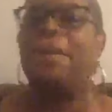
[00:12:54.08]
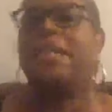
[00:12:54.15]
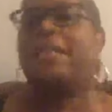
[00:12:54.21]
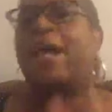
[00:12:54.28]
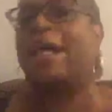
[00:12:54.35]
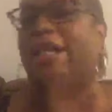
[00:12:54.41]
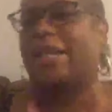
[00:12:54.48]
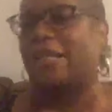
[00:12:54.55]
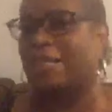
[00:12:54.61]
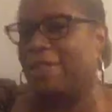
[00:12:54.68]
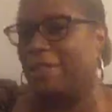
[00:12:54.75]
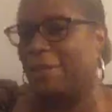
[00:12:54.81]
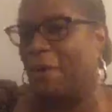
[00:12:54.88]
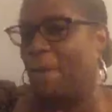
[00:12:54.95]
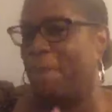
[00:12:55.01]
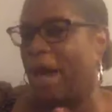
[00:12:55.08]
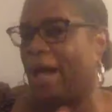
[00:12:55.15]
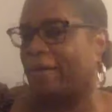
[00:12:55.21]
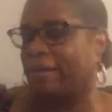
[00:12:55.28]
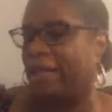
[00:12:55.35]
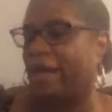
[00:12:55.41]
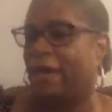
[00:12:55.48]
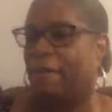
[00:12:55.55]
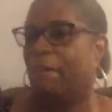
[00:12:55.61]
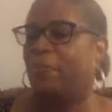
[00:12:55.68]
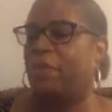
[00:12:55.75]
me say this about that.